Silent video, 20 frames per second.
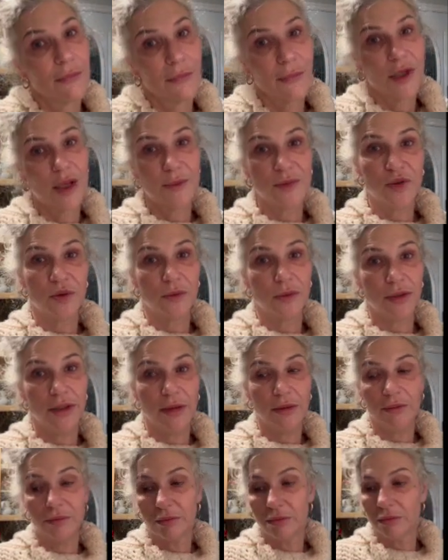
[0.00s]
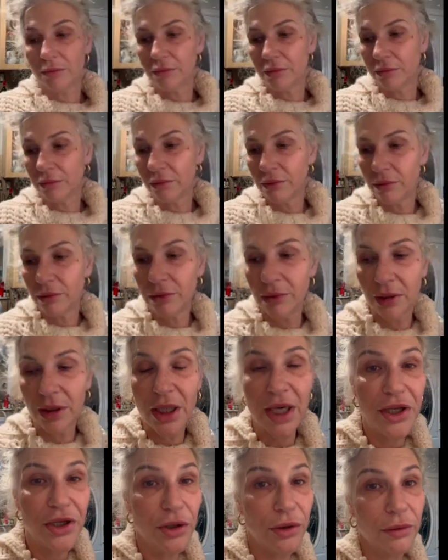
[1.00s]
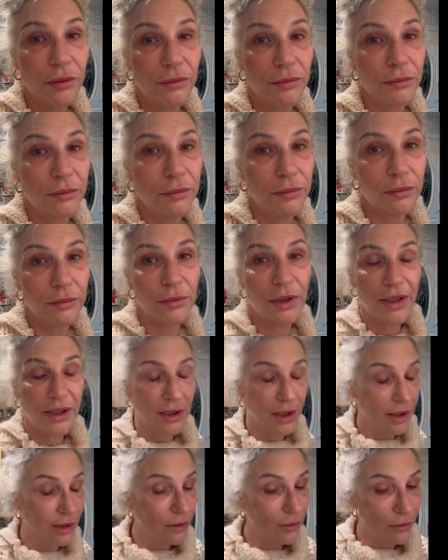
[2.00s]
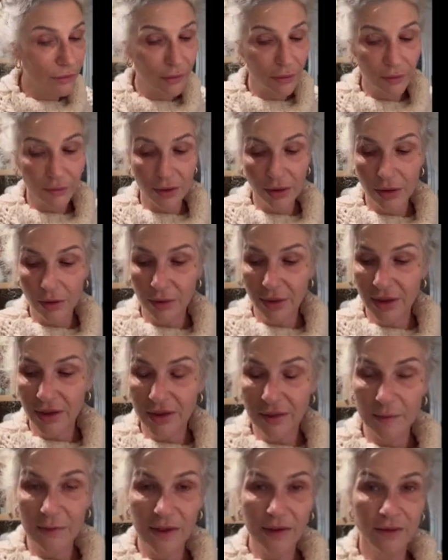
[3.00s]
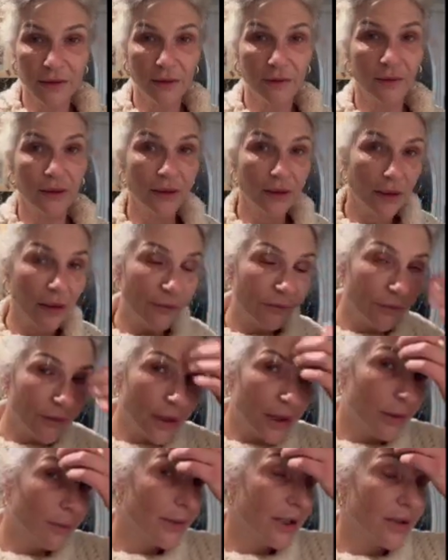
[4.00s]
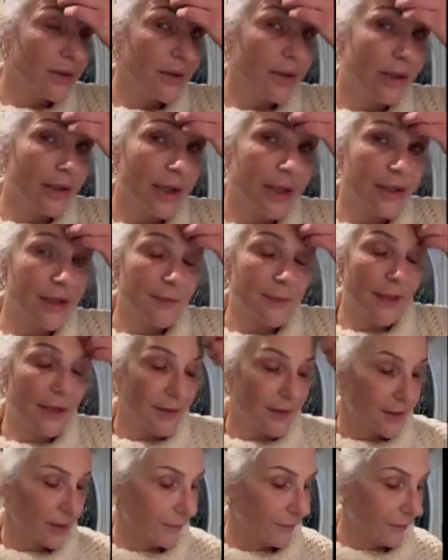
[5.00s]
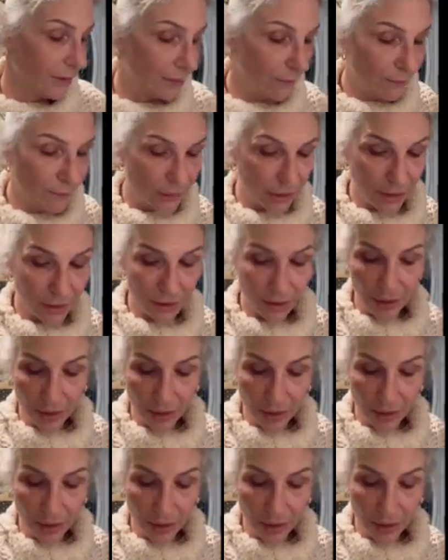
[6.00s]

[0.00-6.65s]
I'm sorry. I know. And I know the greener aspects of it, the environmental aspects of it, but